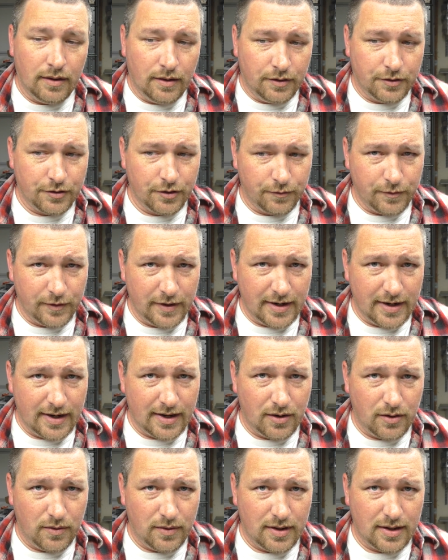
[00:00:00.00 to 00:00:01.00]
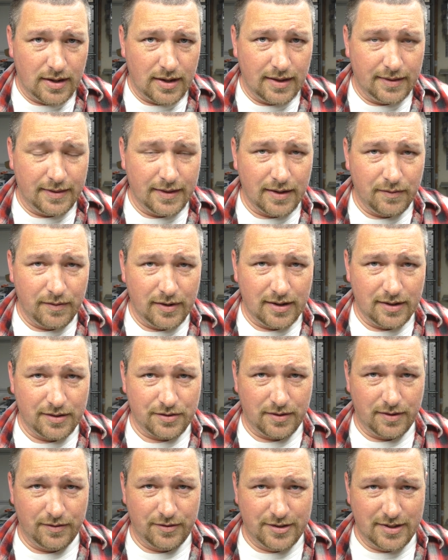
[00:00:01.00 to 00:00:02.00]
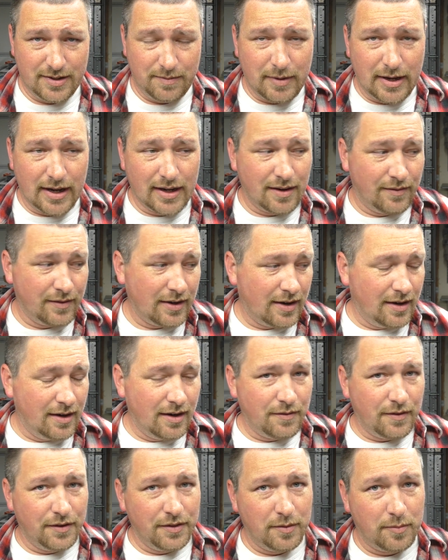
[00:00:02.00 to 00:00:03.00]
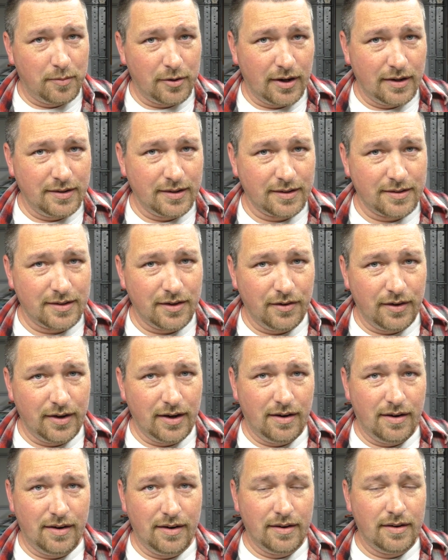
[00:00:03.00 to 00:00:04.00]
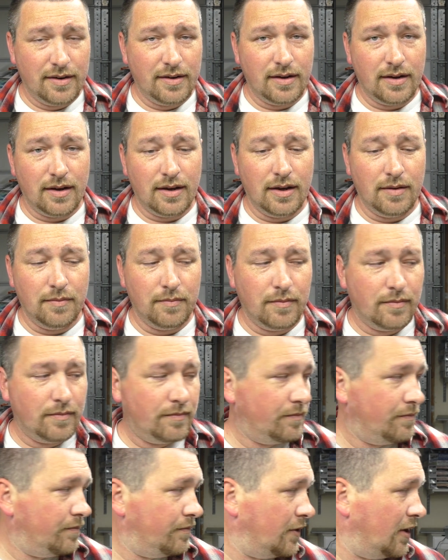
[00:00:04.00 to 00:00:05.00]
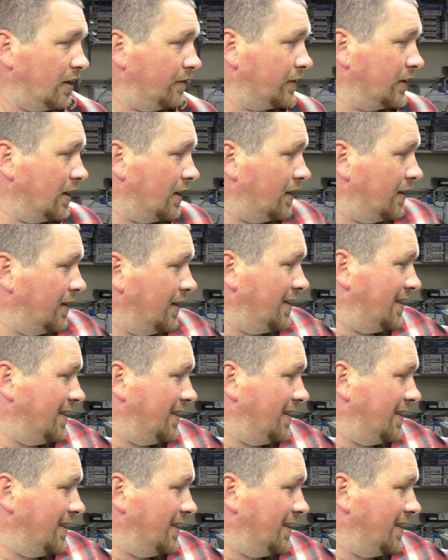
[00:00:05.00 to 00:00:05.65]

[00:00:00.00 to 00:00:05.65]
So for now, I think I'm going to sort of sit back. I've got enough other projects going on. I've got...